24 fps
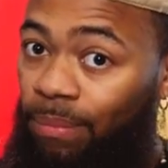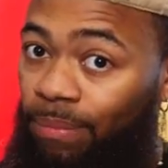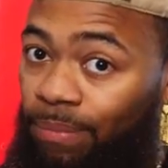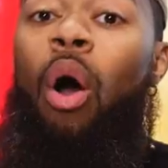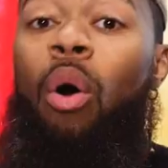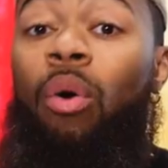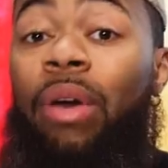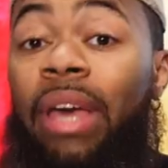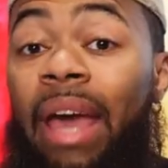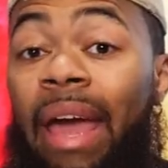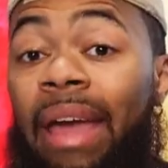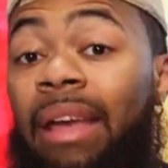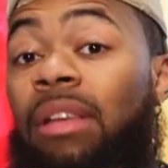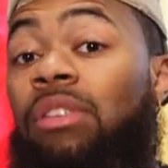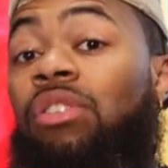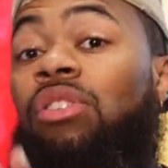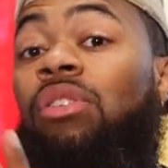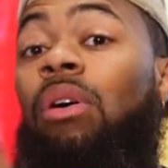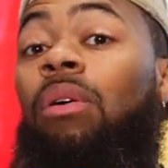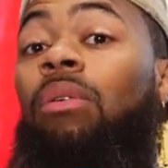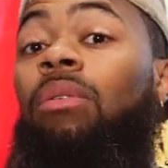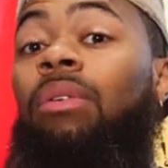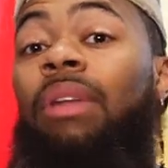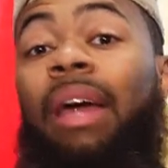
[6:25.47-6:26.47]
Okay,
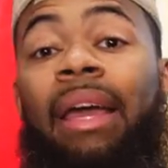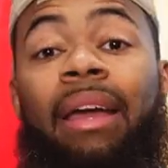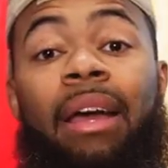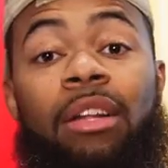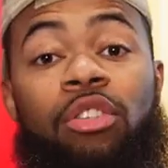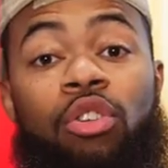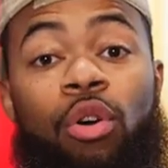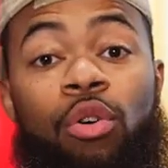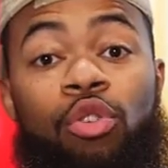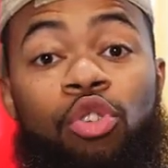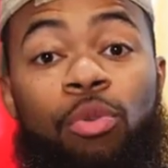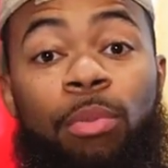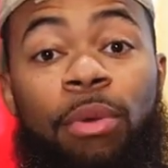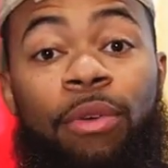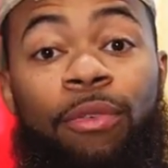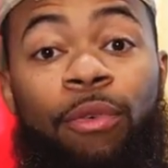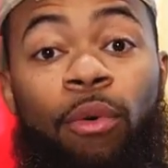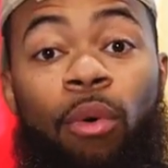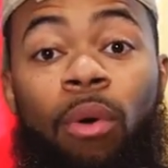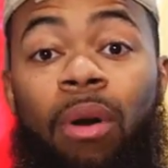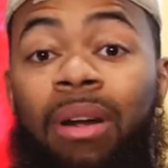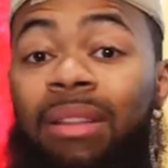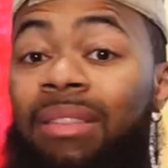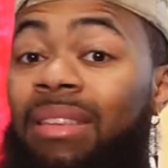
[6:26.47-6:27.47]
so like I told you
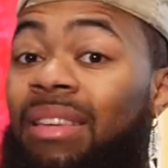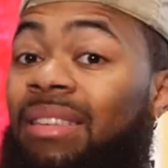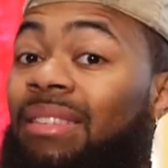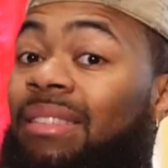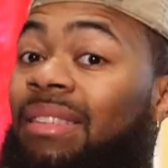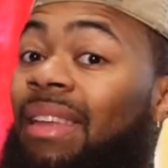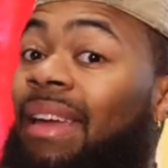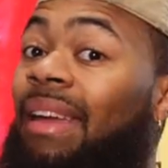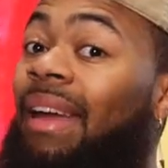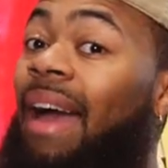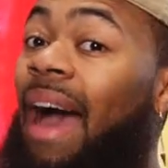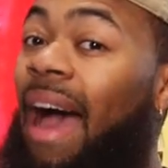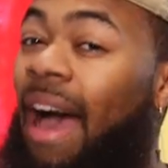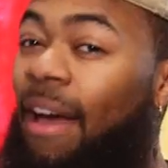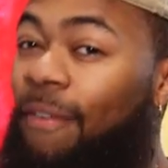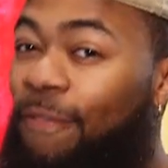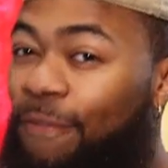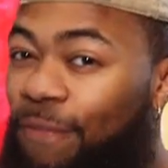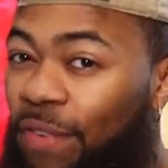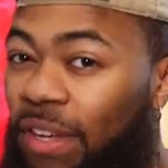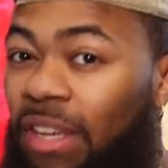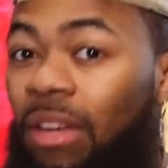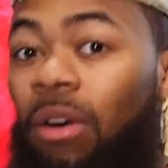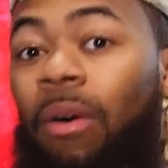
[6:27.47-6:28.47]
before, this thing I
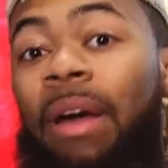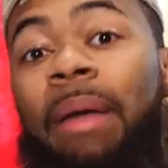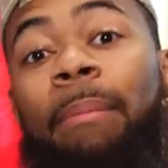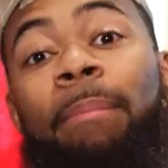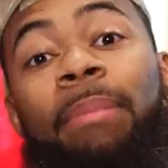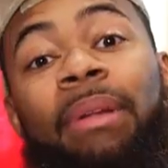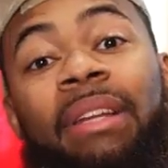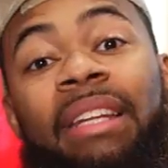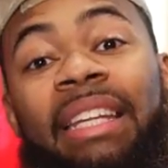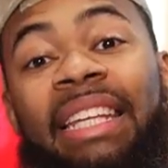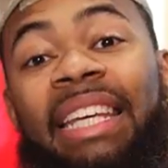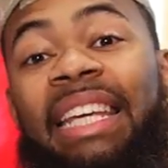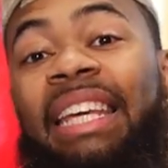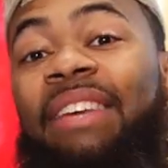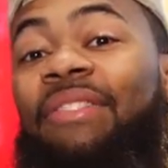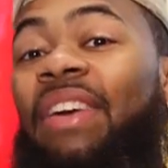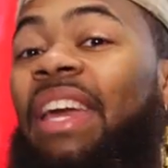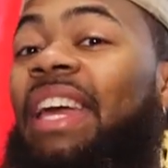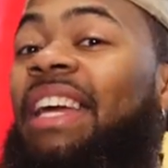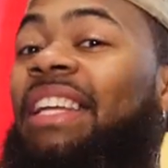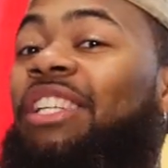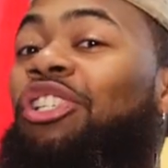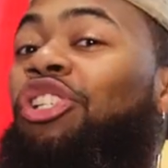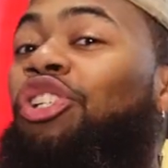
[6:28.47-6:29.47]
feel and believe
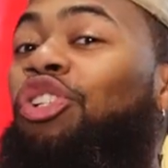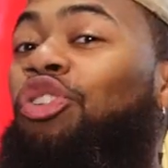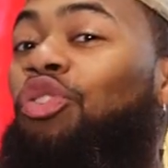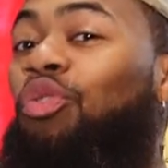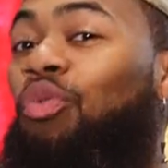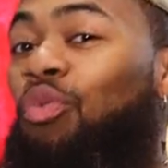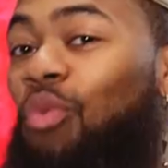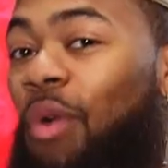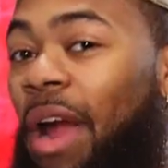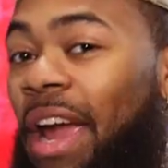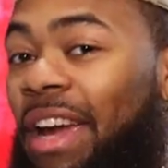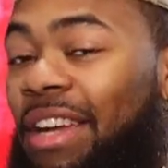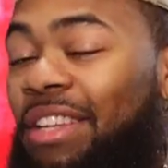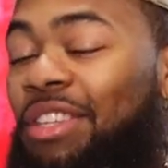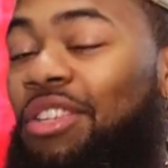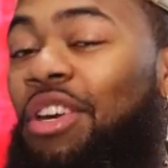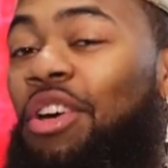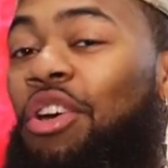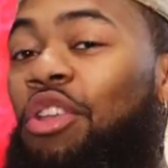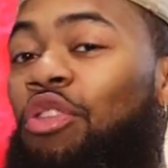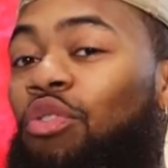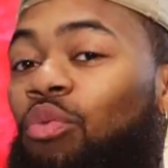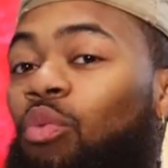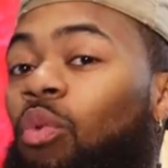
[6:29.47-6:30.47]
it shreds
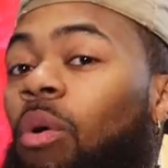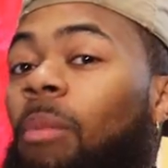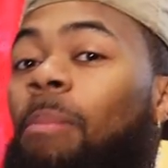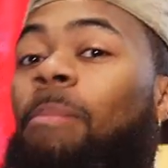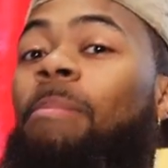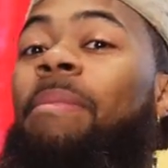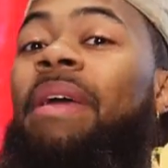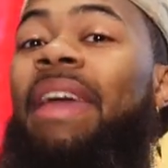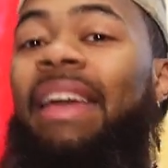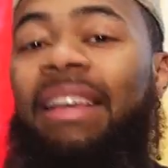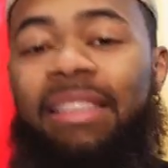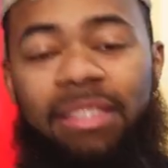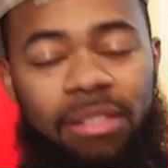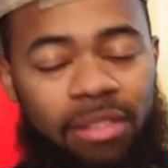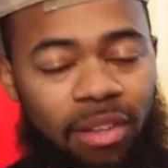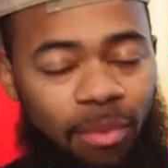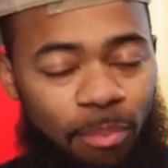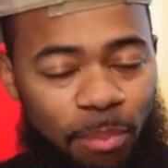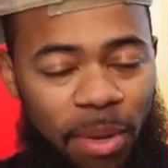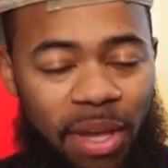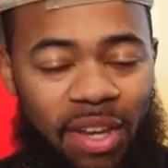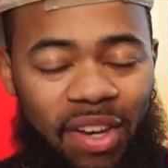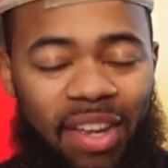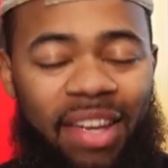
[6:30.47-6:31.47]
through a mix,
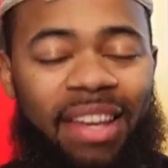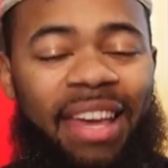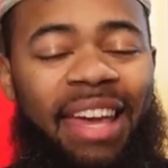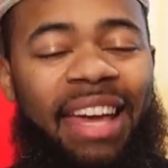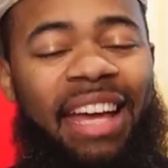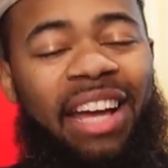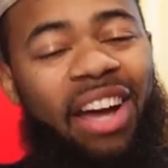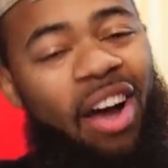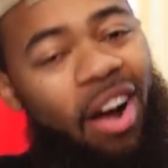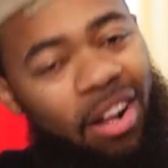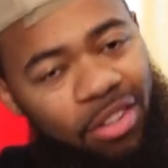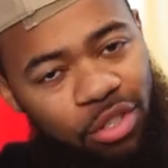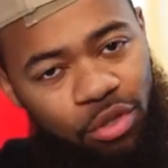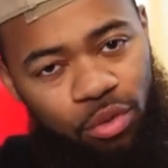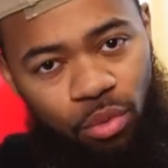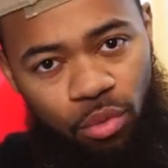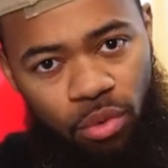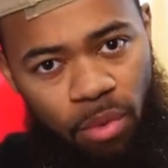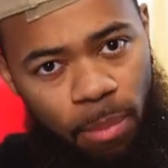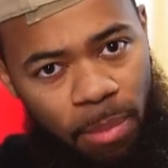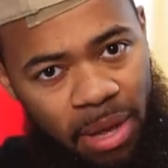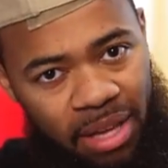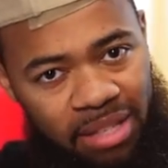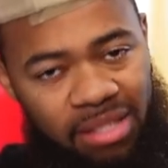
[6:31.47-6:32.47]
meaning it cuts through
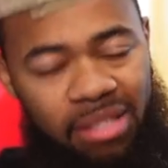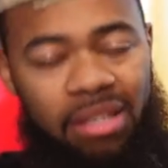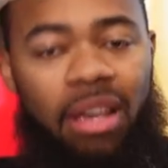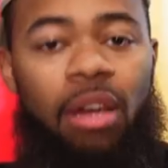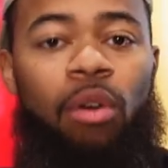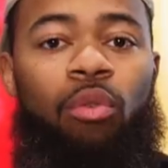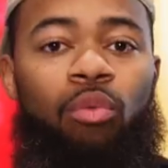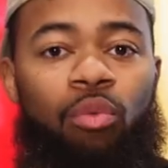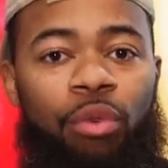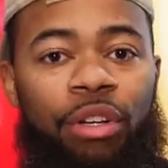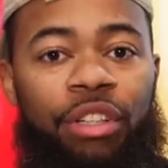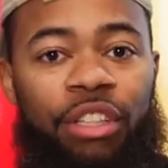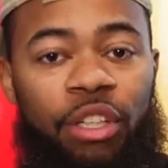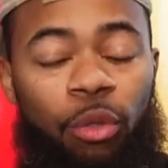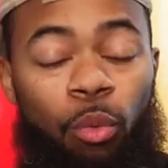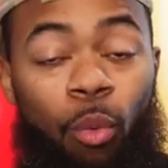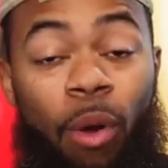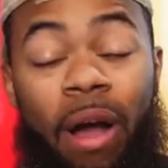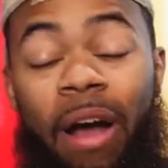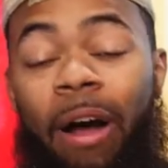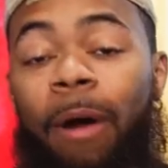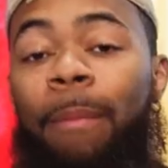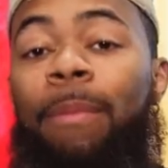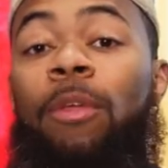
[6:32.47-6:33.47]
the mix really
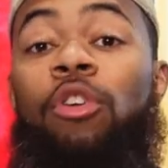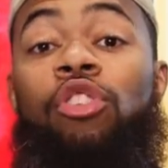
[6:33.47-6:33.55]
well.